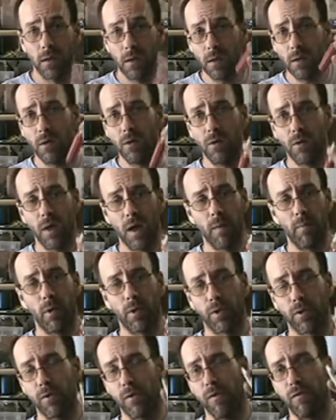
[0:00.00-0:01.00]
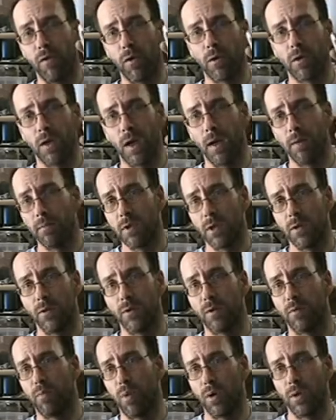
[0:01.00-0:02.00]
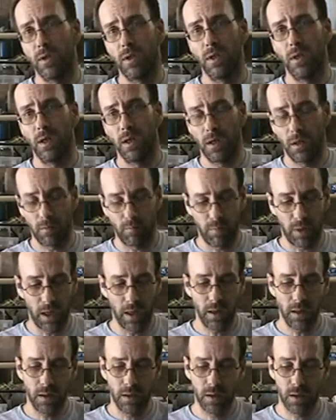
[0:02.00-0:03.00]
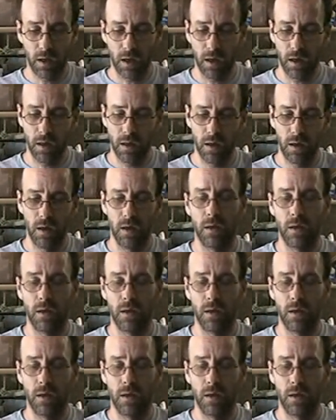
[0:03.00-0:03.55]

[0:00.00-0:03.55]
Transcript: You can do that about three or four times on those pointy little blades, eh?